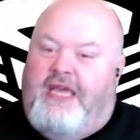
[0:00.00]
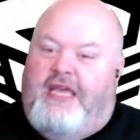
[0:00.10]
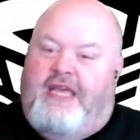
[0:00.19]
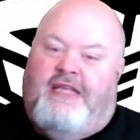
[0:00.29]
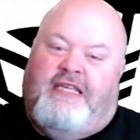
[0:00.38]

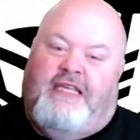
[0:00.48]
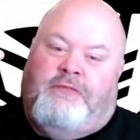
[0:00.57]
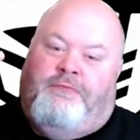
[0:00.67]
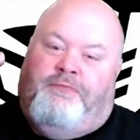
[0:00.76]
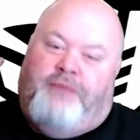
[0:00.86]
Is
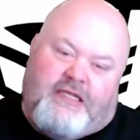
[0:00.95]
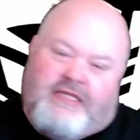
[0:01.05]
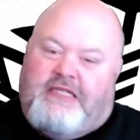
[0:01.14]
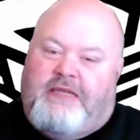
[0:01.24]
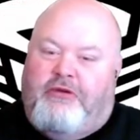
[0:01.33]
his
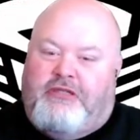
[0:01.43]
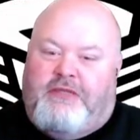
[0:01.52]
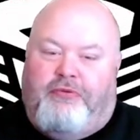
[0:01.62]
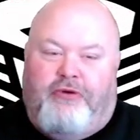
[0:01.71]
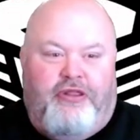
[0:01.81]
business the most
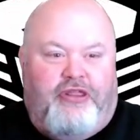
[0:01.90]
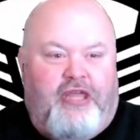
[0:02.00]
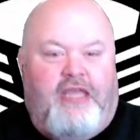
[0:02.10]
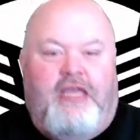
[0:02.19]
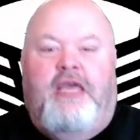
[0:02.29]
important
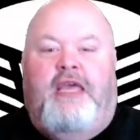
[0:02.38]
thing?